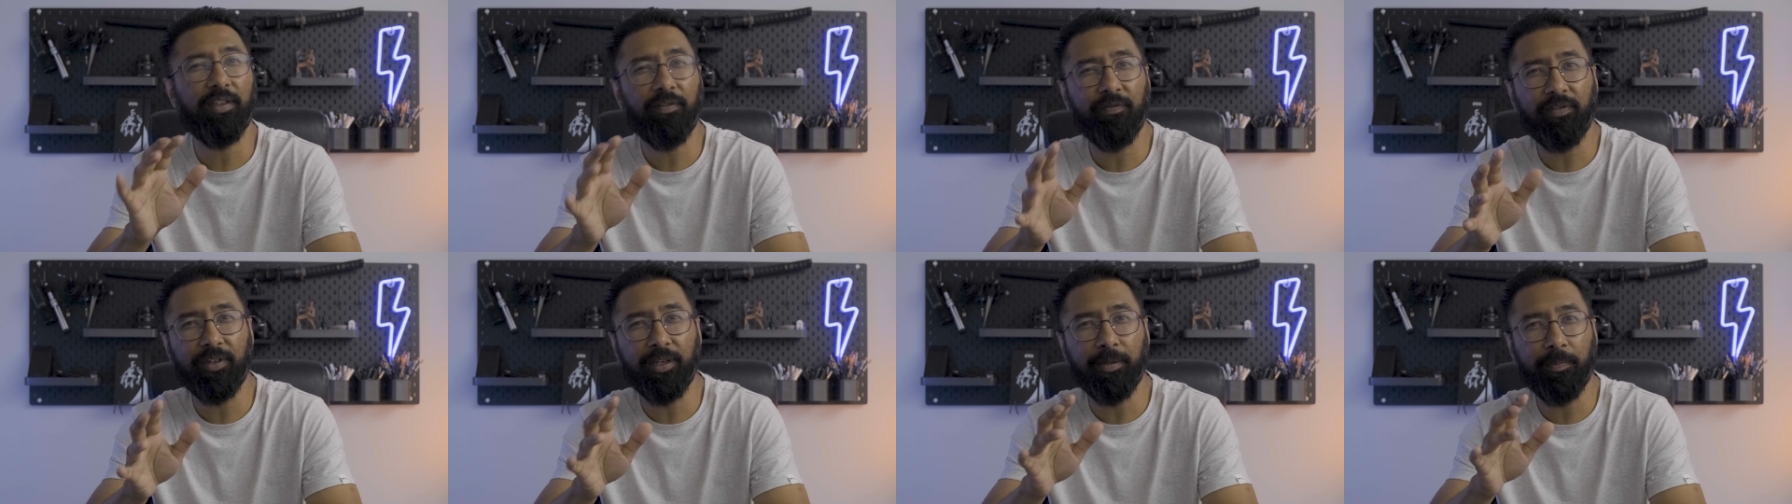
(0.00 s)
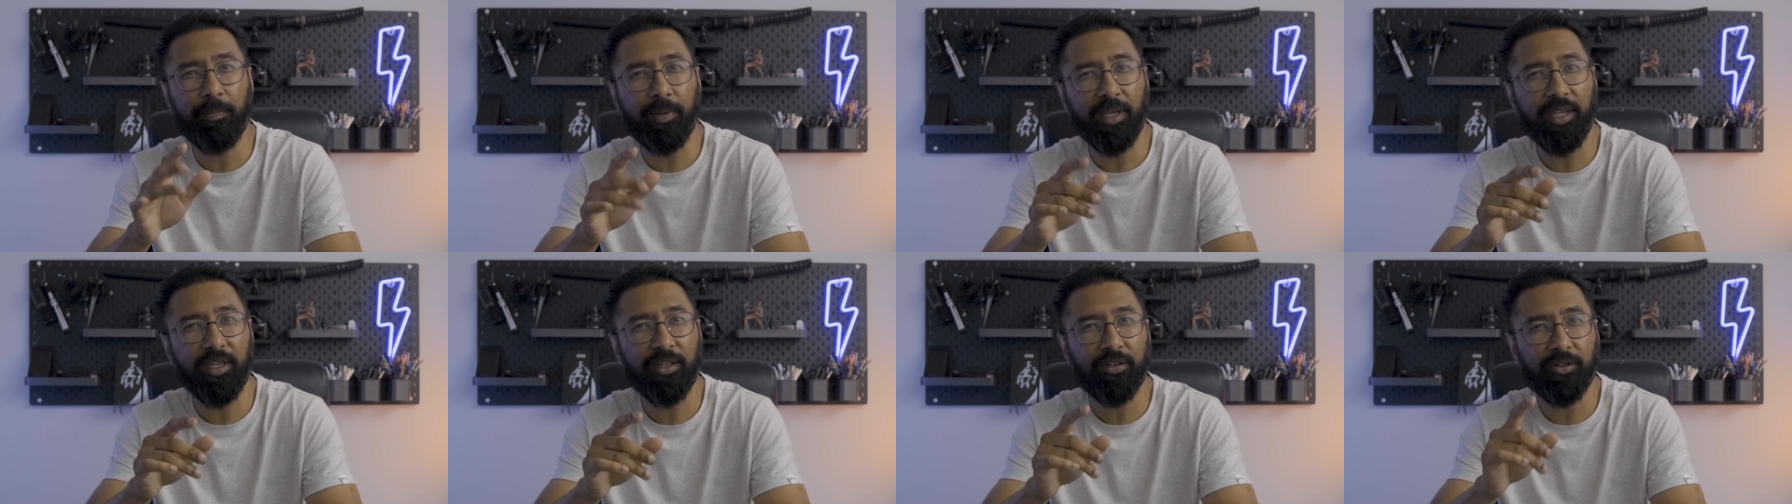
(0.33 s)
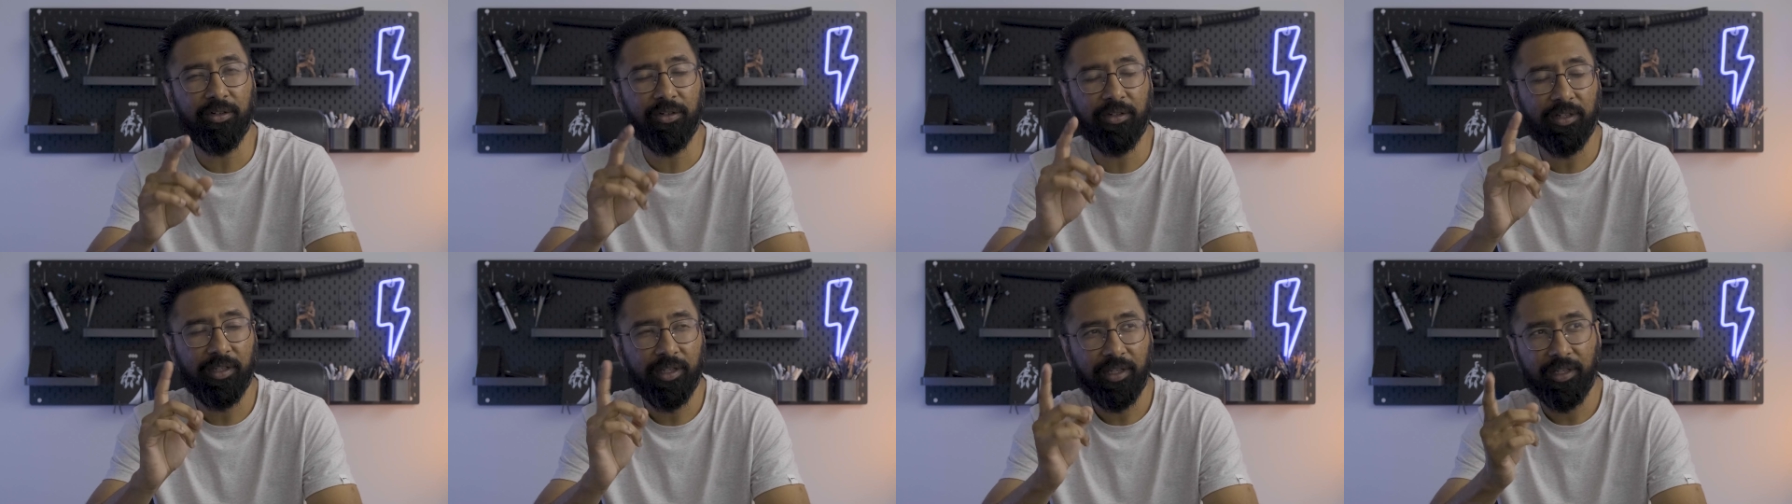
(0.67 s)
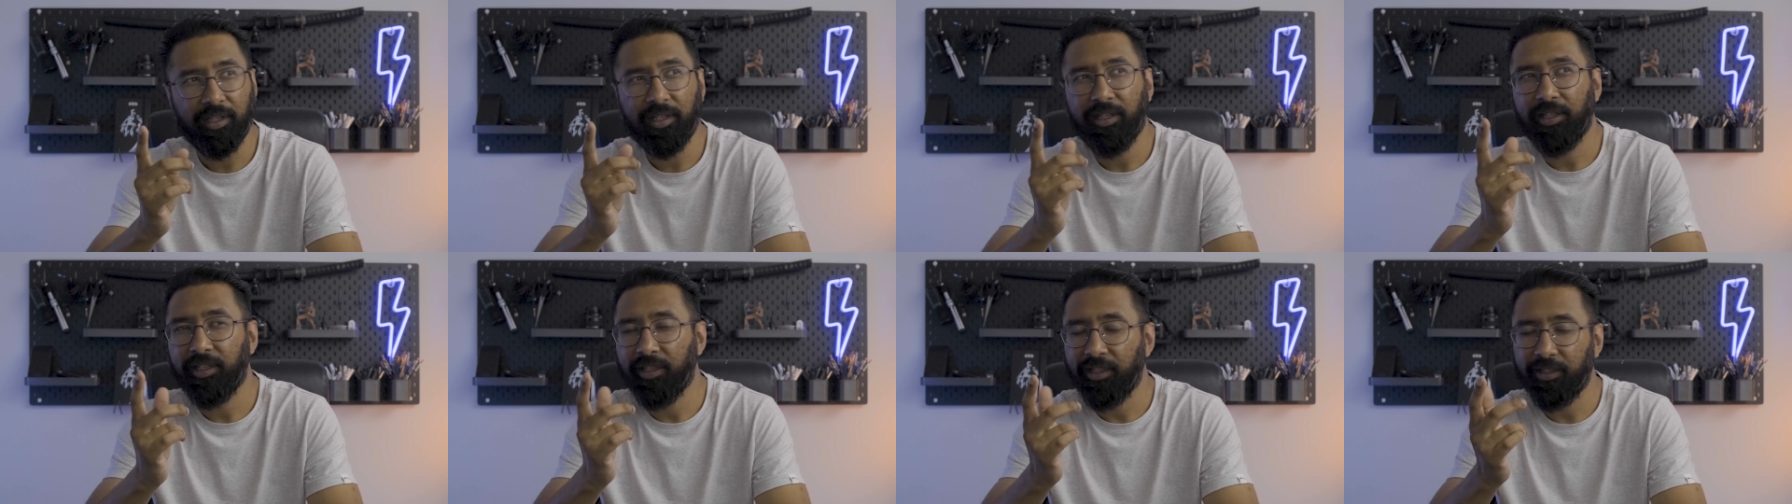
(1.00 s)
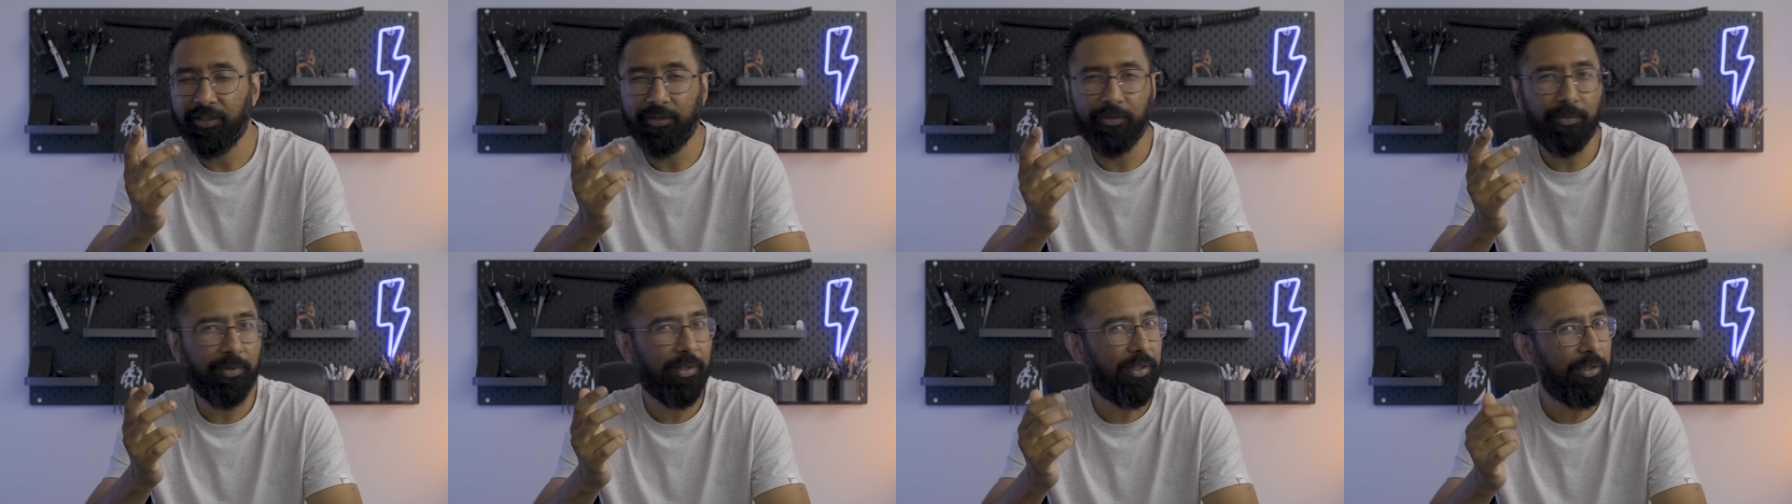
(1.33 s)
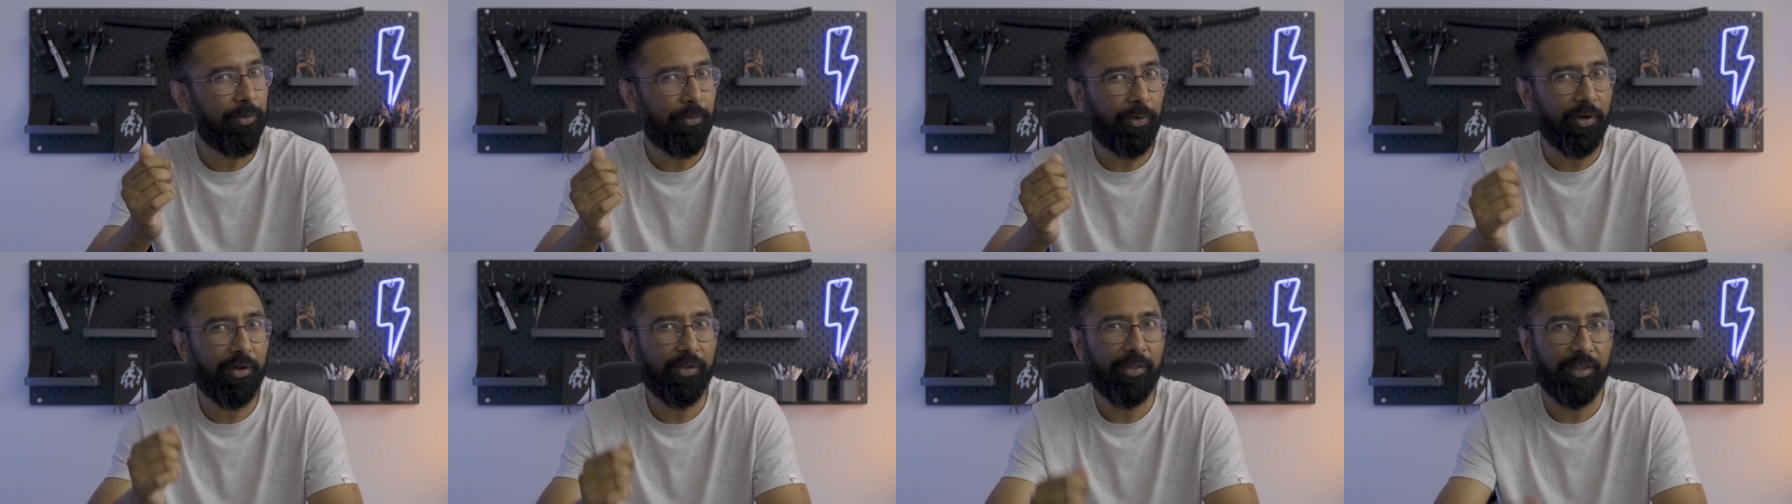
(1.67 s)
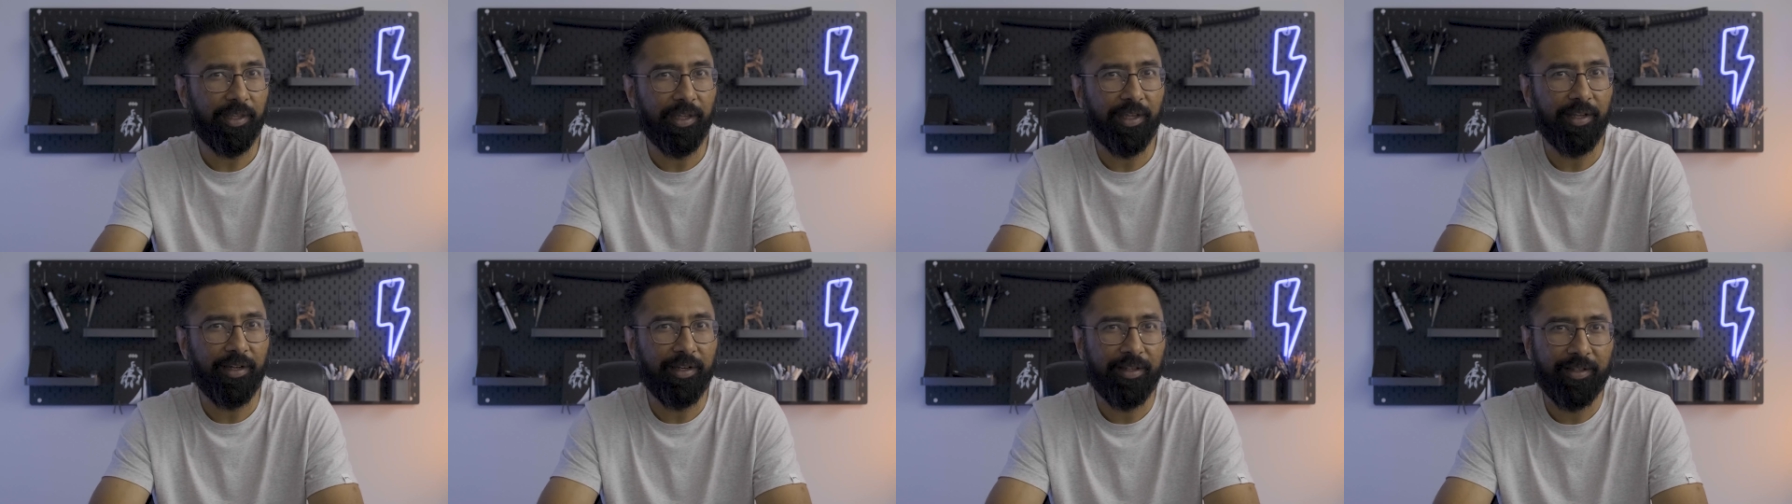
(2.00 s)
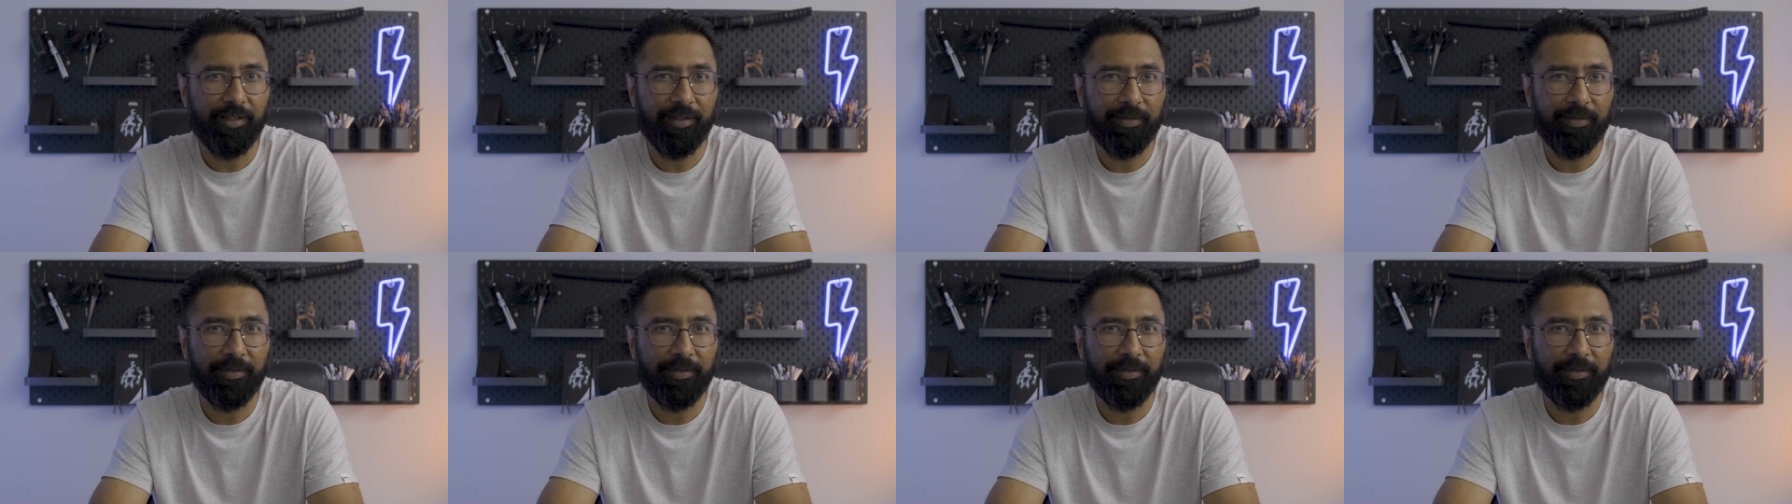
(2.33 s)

Infinite Painter is really worth it.